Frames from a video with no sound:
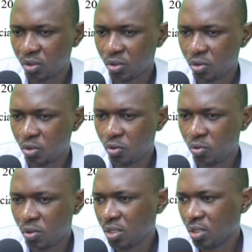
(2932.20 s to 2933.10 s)

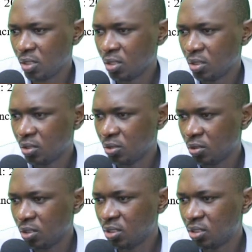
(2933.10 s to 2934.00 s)
owing.
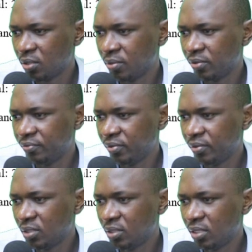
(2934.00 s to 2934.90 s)
This is
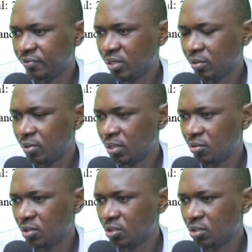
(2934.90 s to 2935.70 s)
750 and 500.